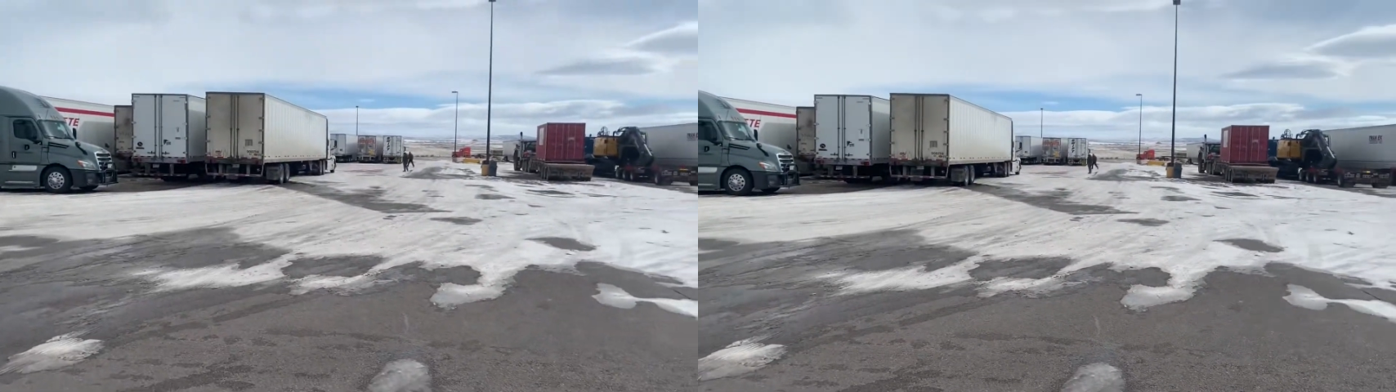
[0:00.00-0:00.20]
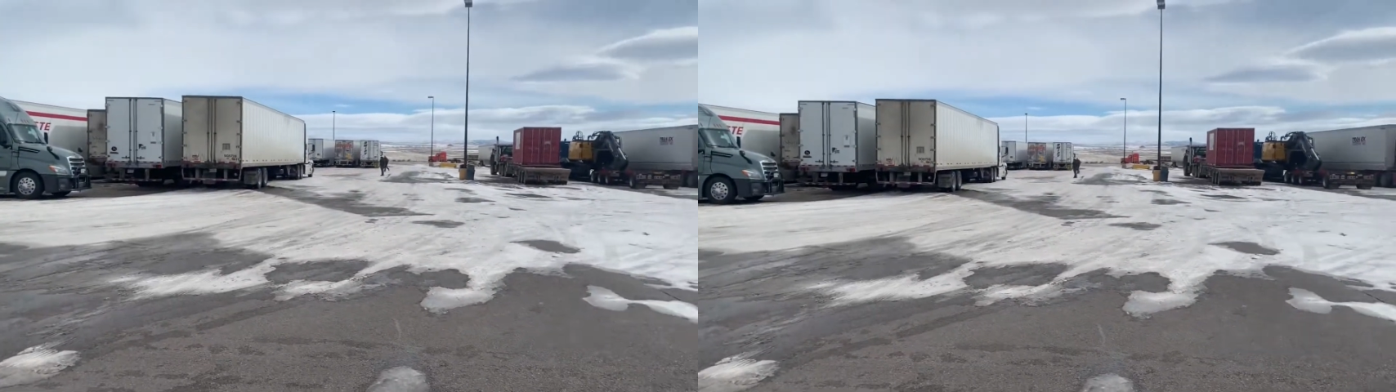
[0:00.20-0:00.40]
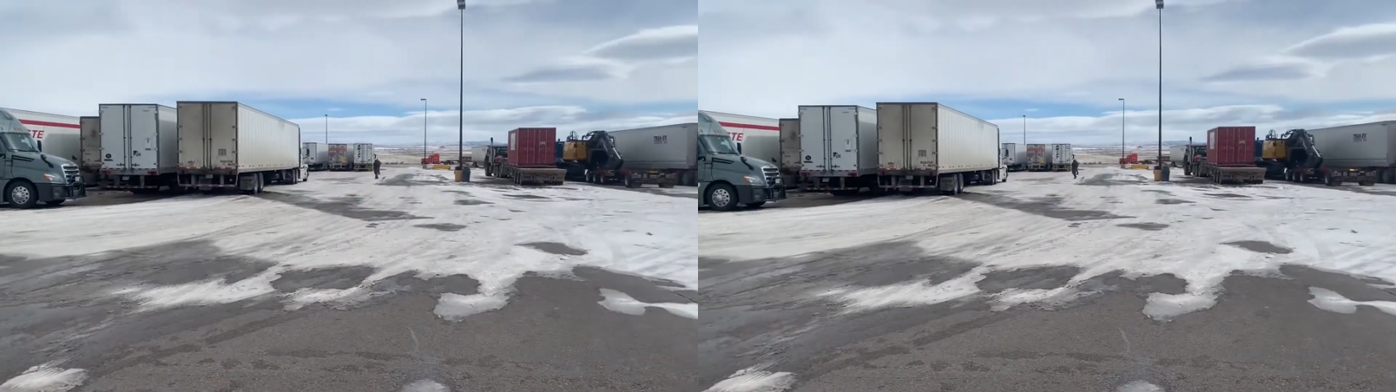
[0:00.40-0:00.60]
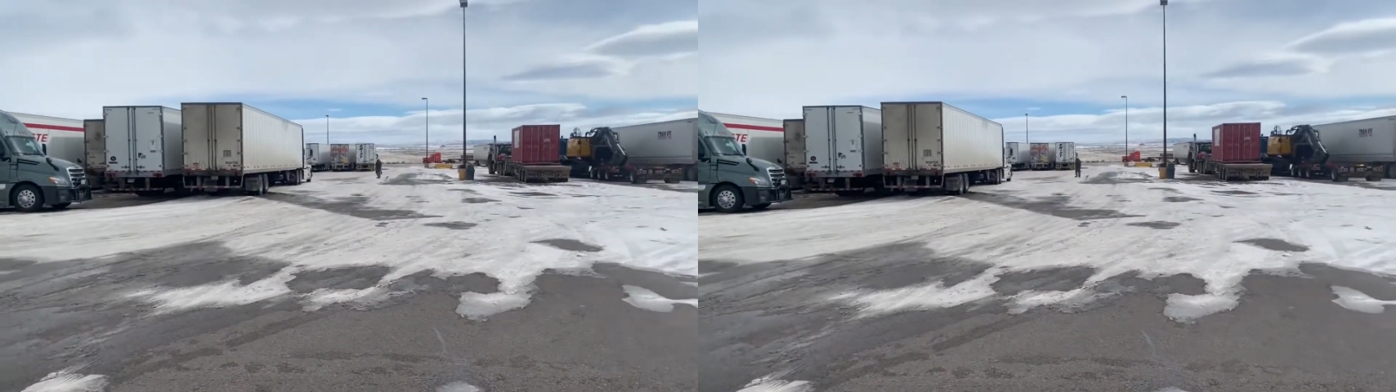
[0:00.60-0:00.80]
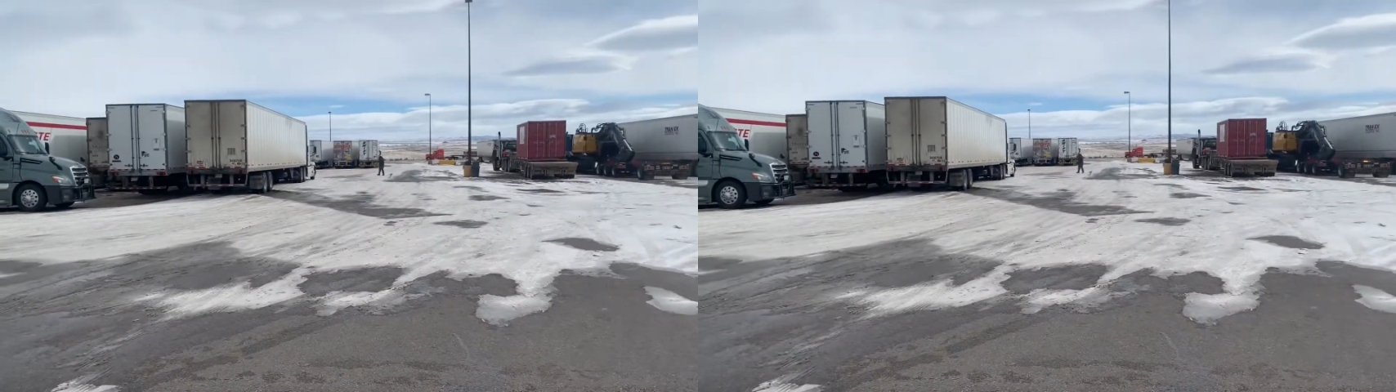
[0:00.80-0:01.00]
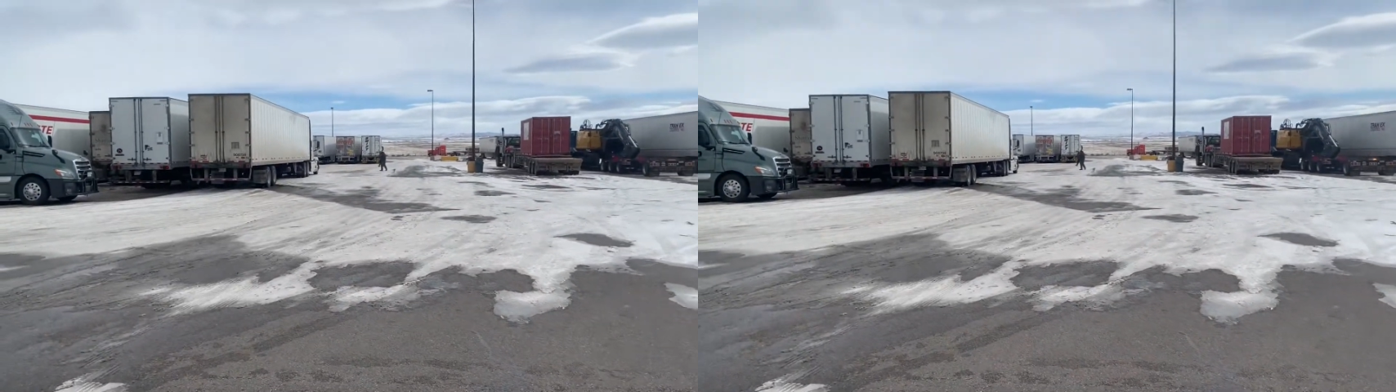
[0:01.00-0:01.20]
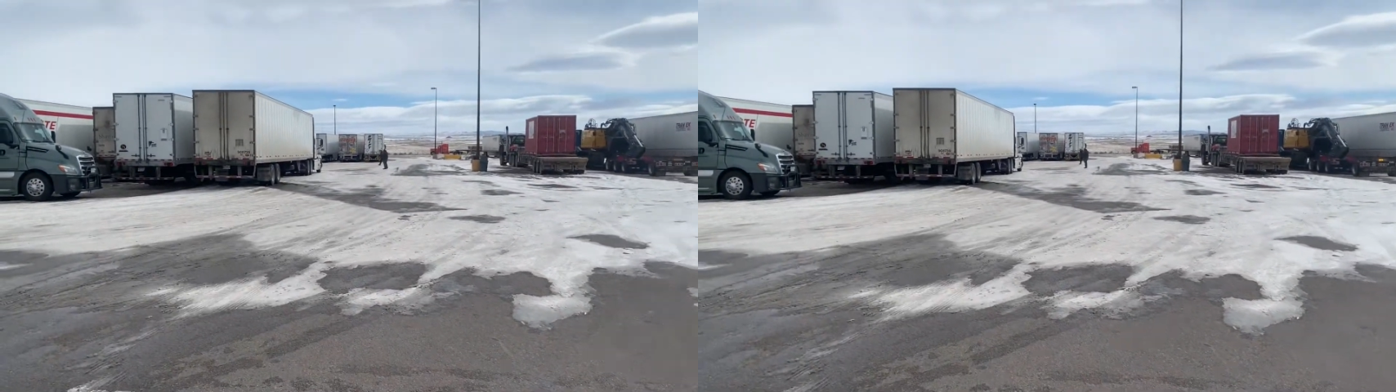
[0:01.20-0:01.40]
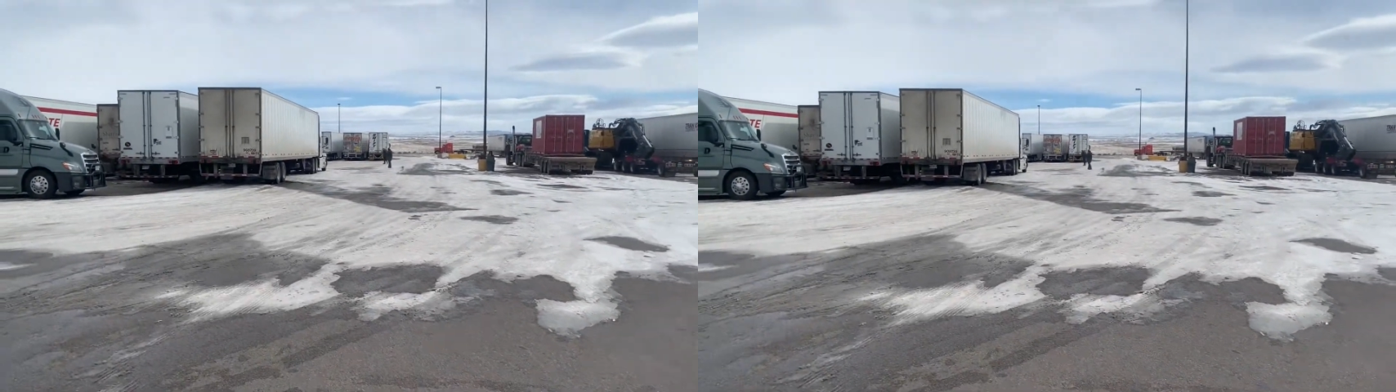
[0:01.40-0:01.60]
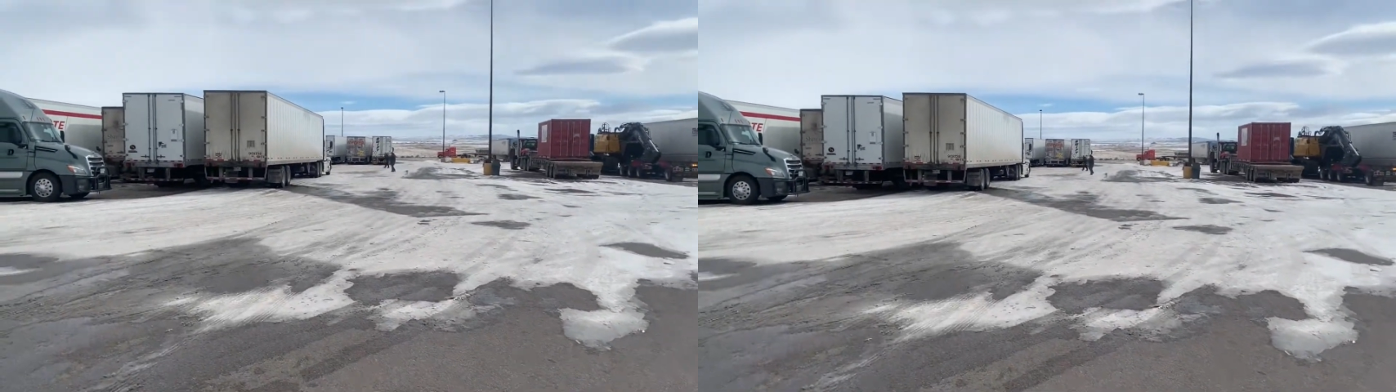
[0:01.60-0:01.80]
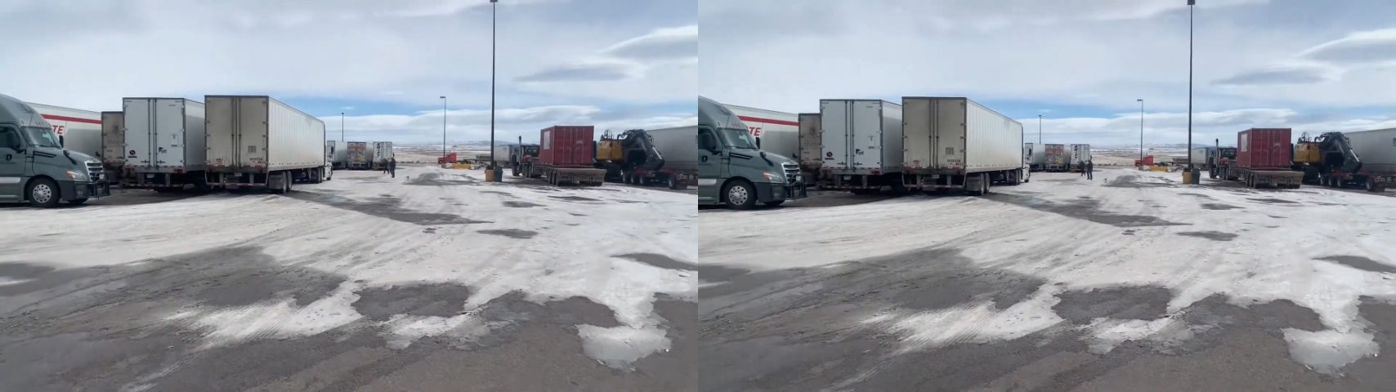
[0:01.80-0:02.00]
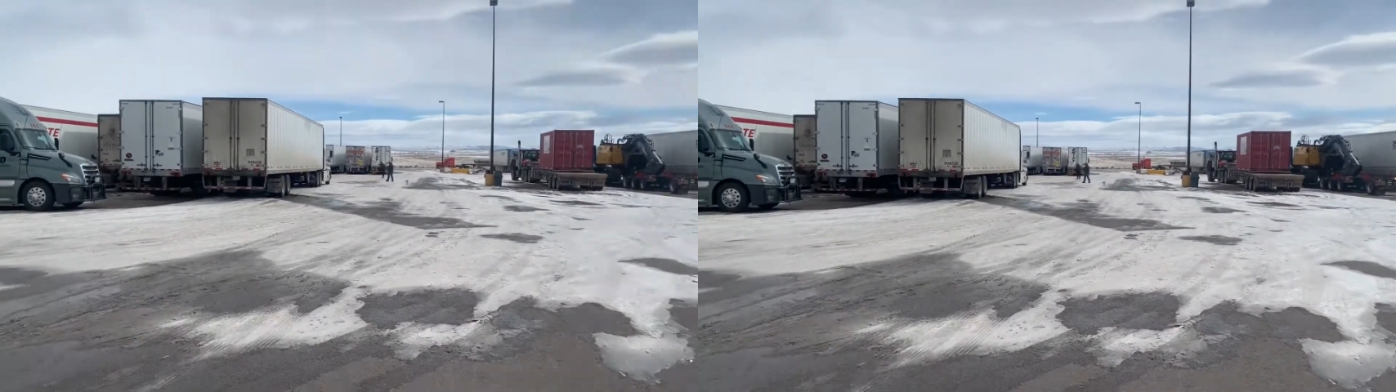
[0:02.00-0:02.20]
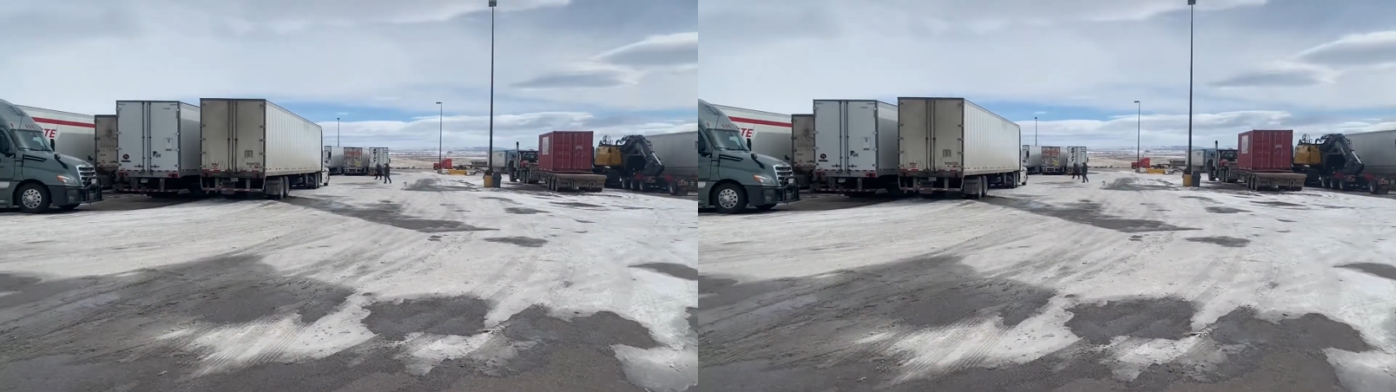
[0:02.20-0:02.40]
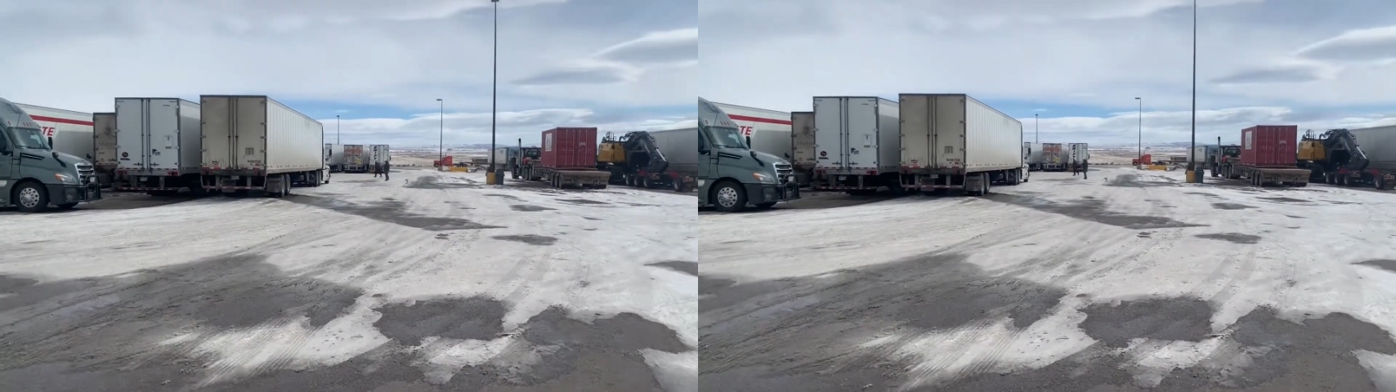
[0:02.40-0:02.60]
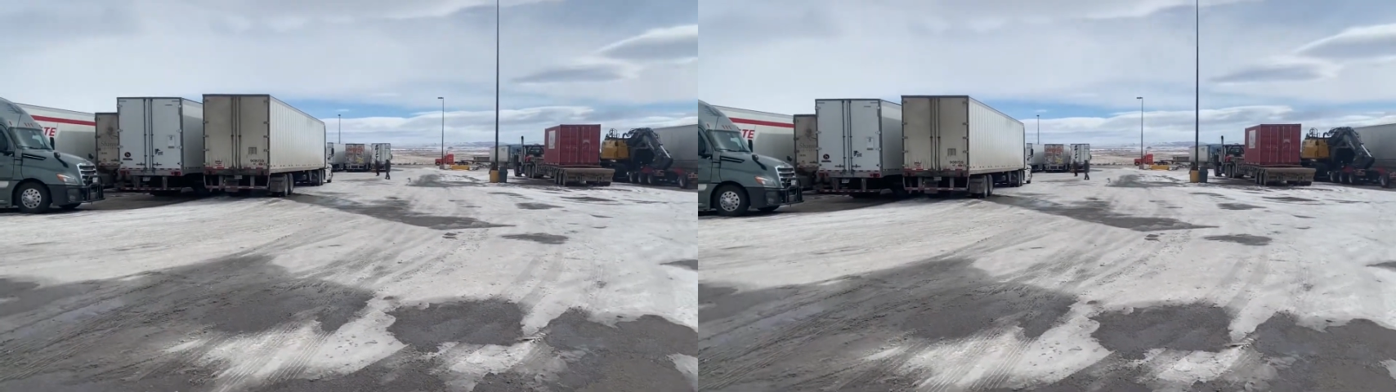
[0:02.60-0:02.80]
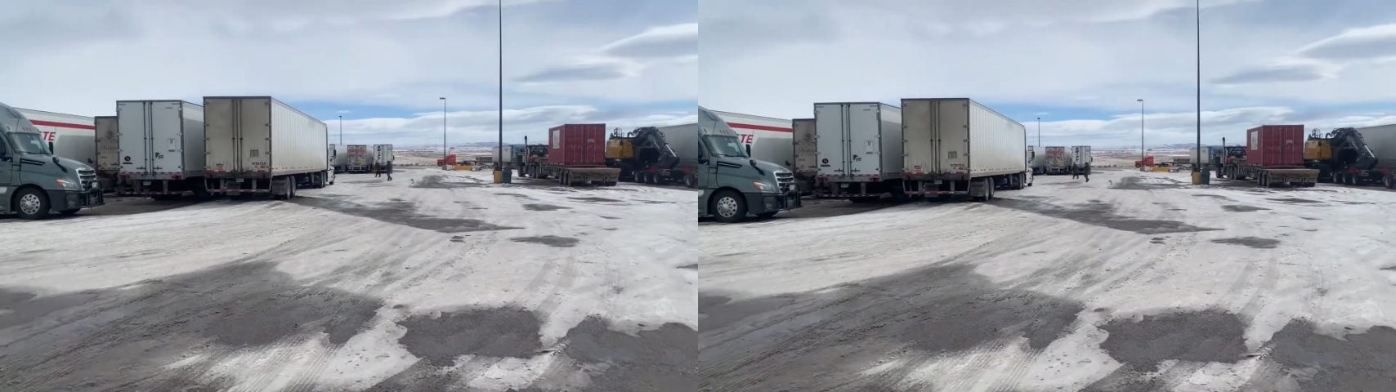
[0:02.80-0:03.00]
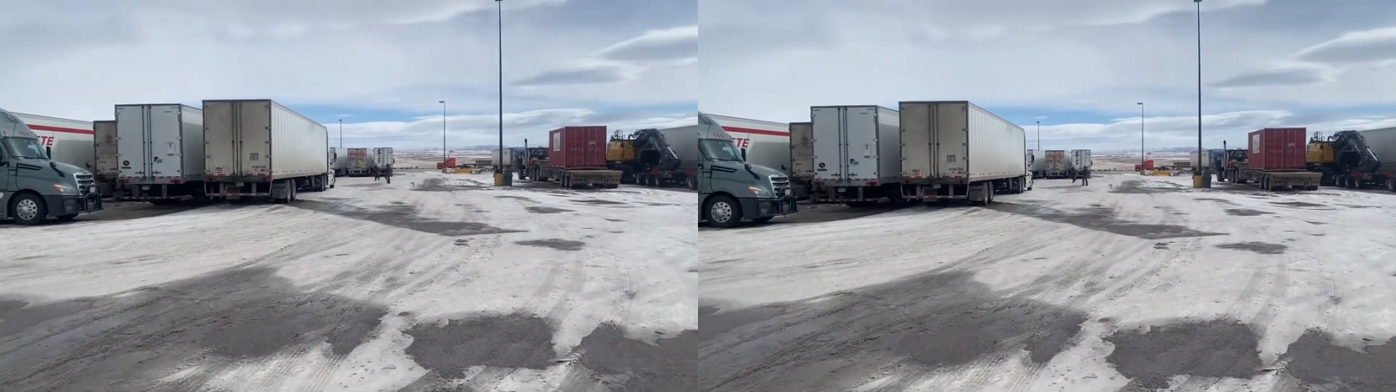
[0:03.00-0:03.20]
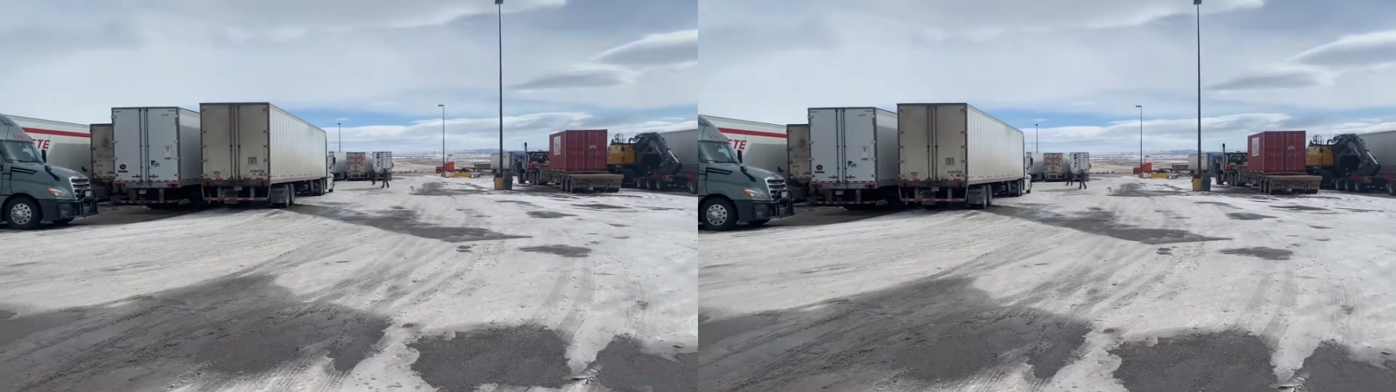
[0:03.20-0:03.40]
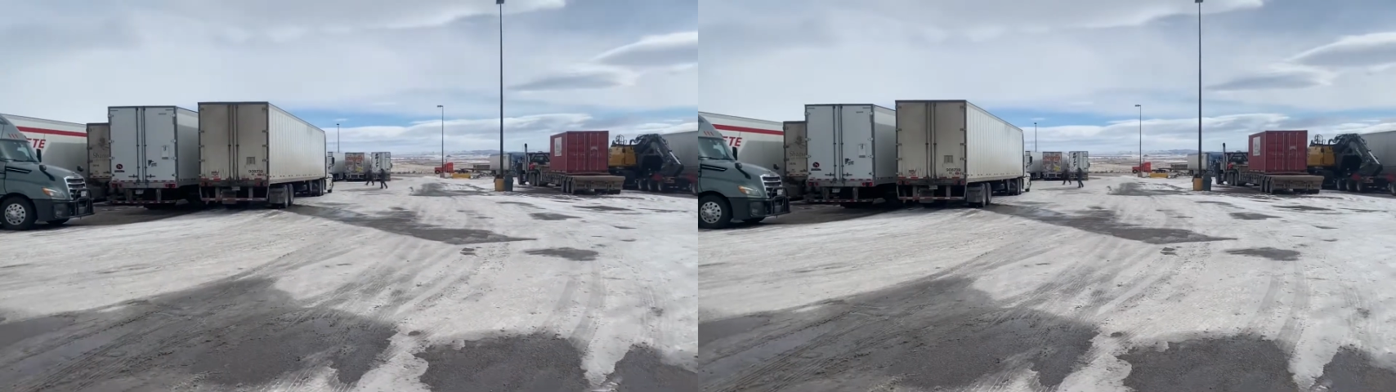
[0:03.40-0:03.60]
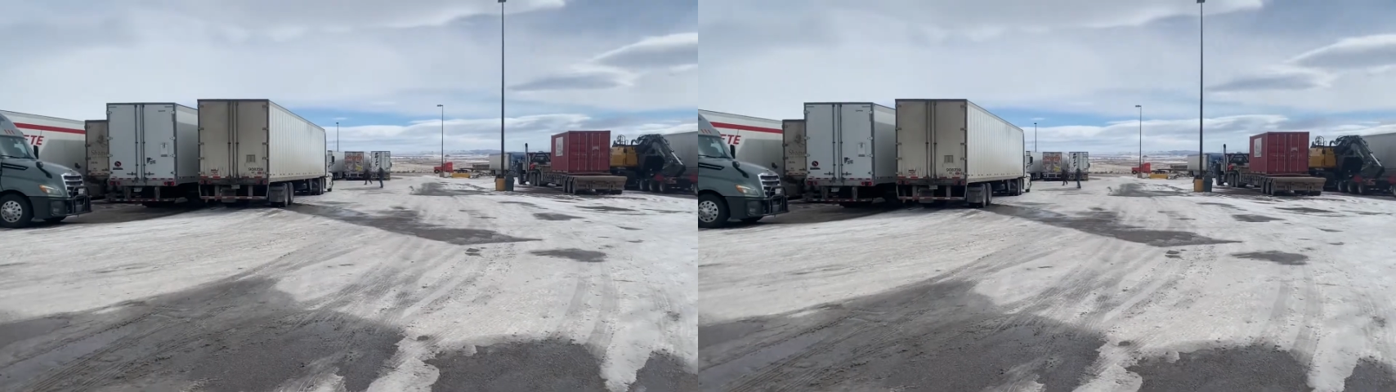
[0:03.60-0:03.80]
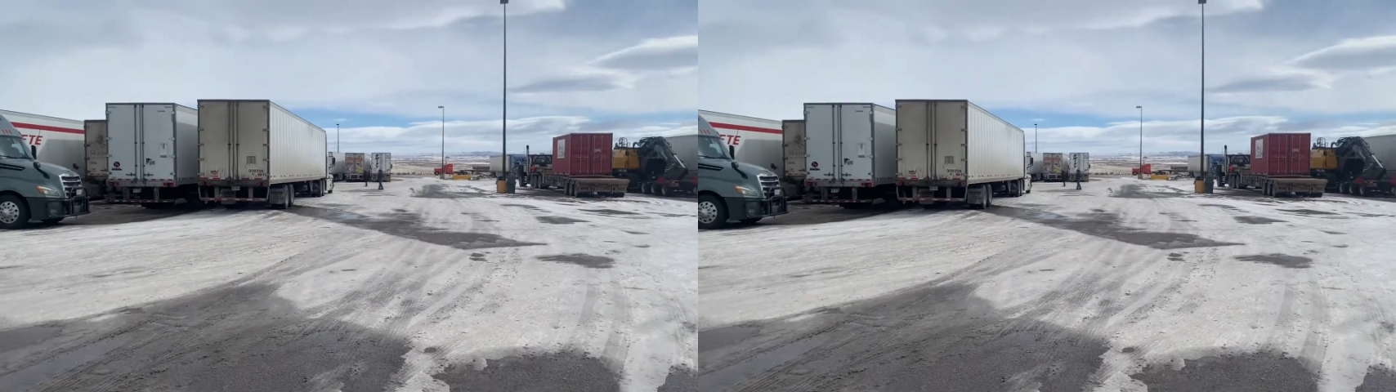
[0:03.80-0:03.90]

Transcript: No face is visible, so there are no lips to read.